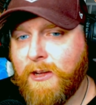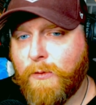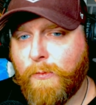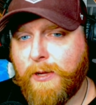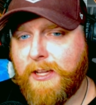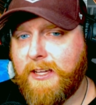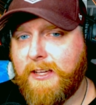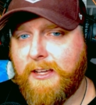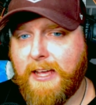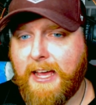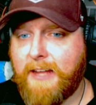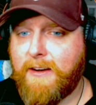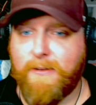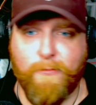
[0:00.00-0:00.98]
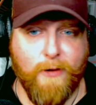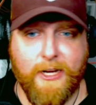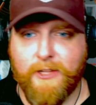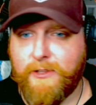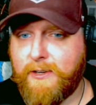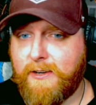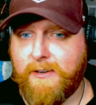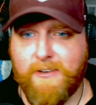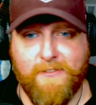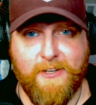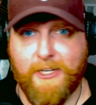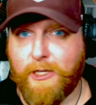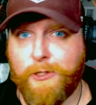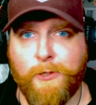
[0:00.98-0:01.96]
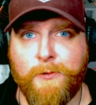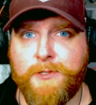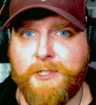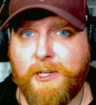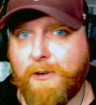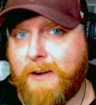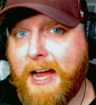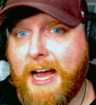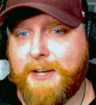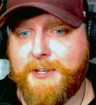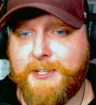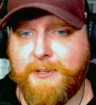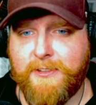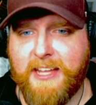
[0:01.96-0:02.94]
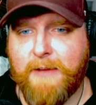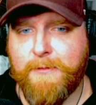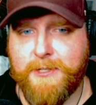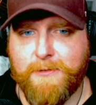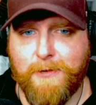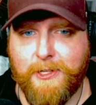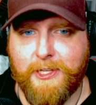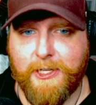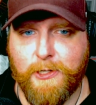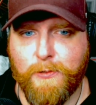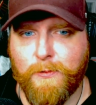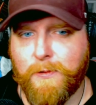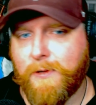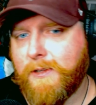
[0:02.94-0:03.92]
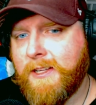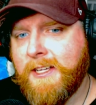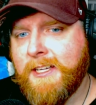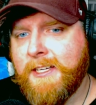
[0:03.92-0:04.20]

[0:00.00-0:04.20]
We had a regular enclosed garage, so that was really cool.